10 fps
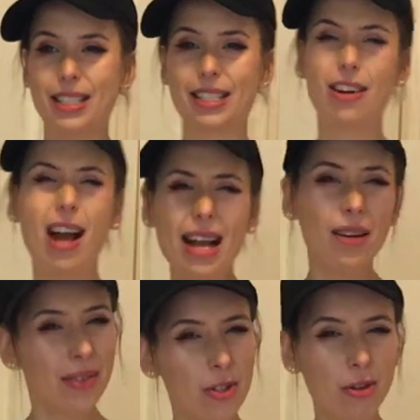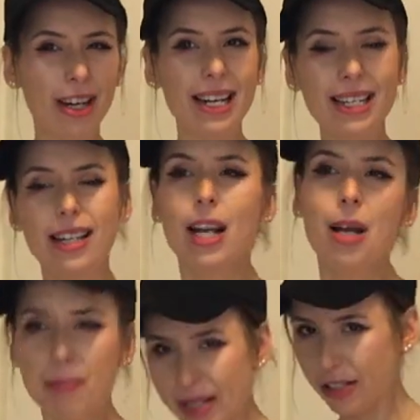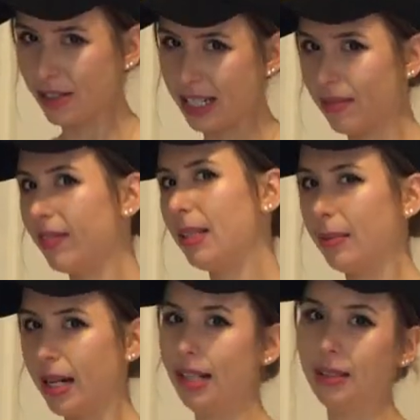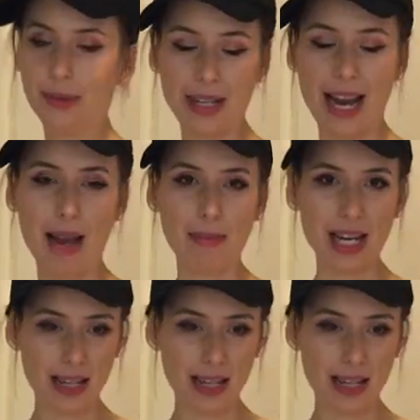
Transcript: is kind of a trend, but you could definitely wear a little cami